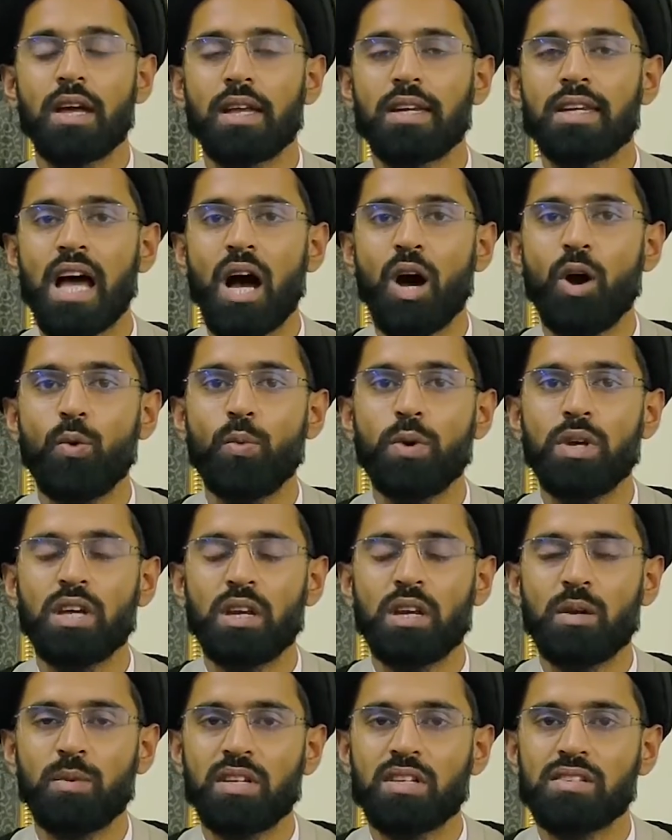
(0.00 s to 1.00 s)
Now we're
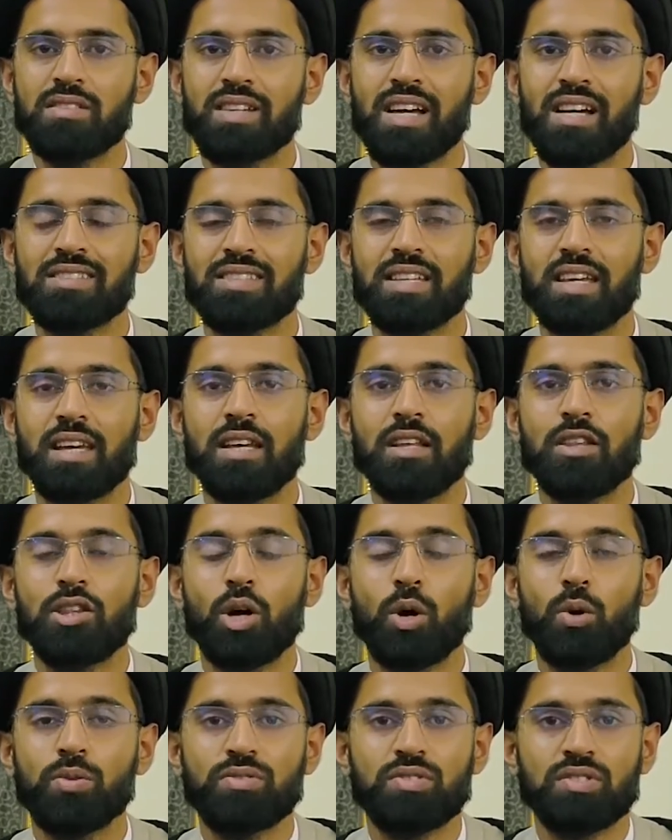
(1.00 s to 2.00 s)
going to be discussing
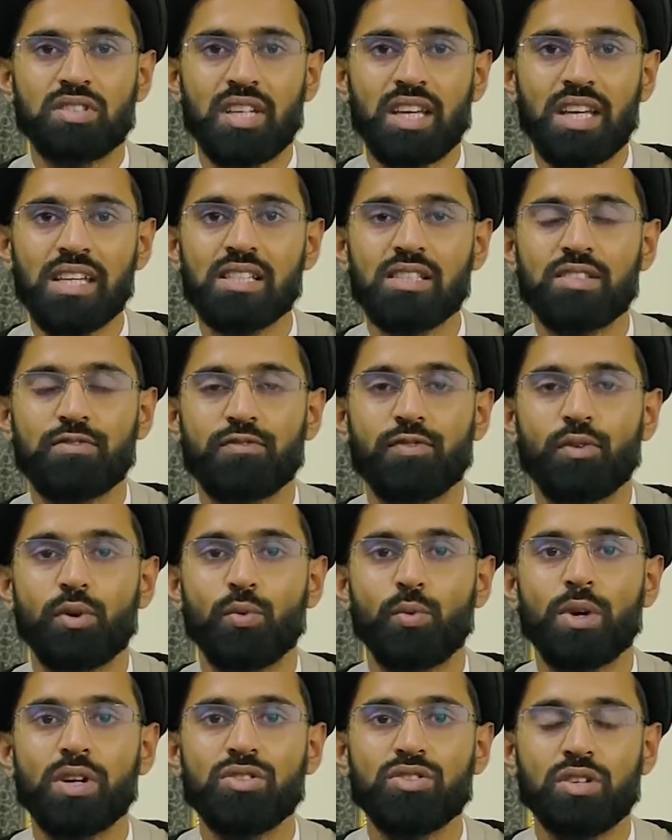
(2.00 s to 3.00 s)
those things for
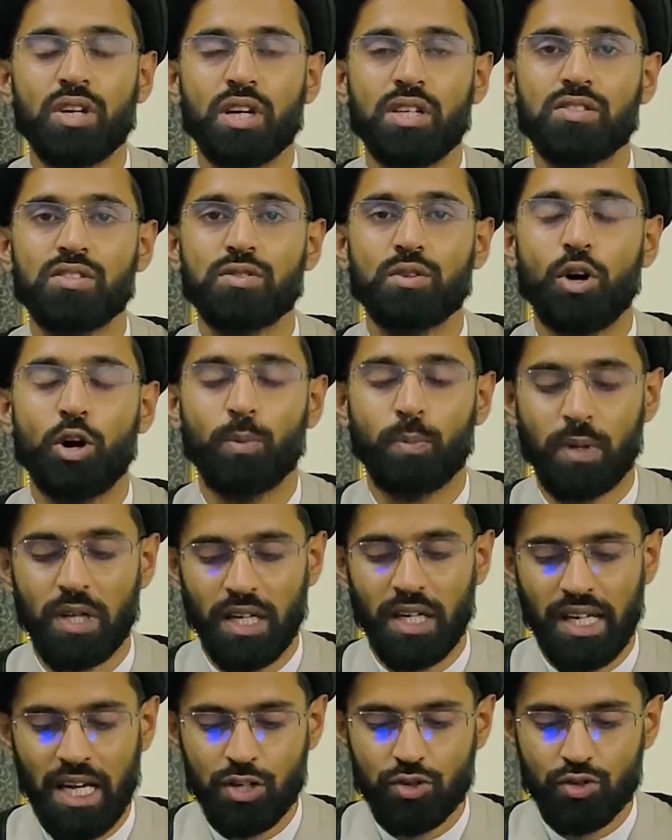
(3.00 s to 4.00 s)
which it's
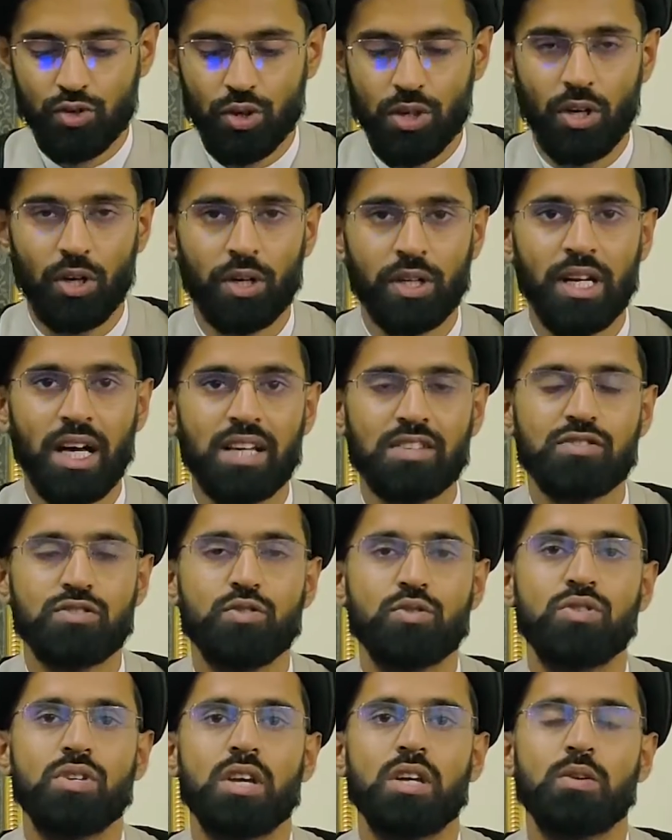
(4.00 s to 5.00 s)
obligatory on us
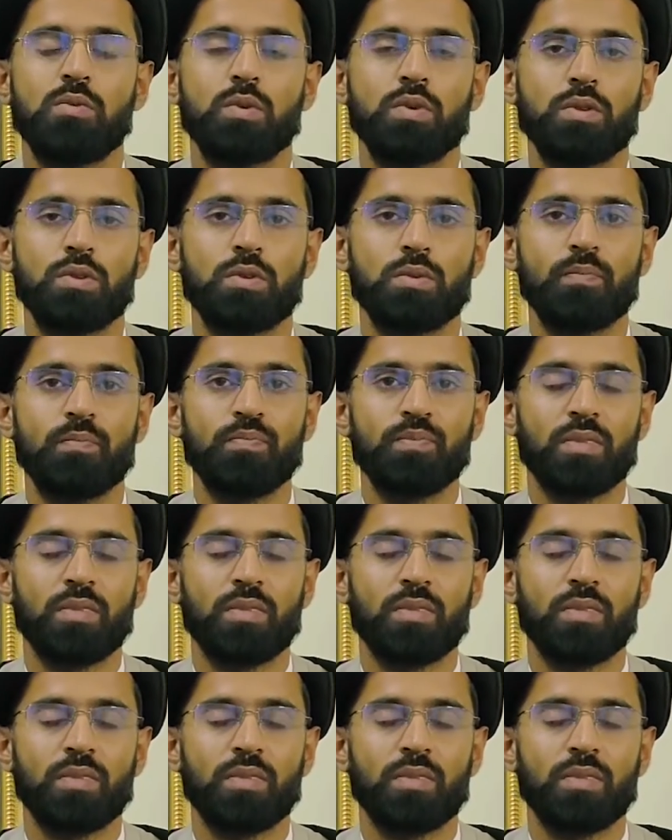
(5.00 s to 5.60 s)
to take wudu.